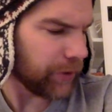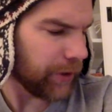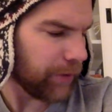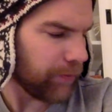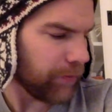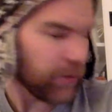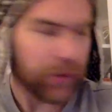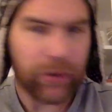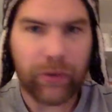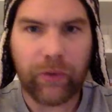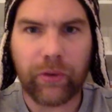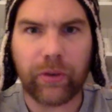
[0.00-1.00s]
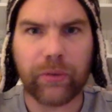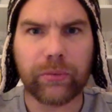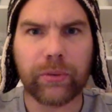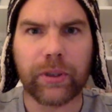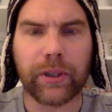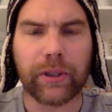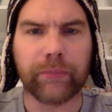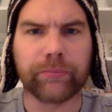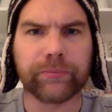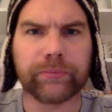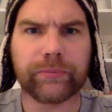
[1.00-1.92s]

Okay, so um,